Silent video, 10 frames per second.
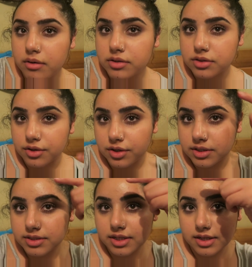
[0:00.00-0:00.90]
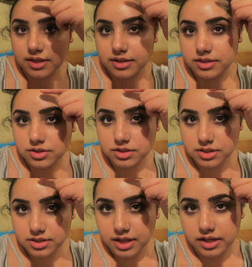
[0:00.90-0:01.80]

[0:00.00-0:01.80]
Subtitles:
So you can see it's just,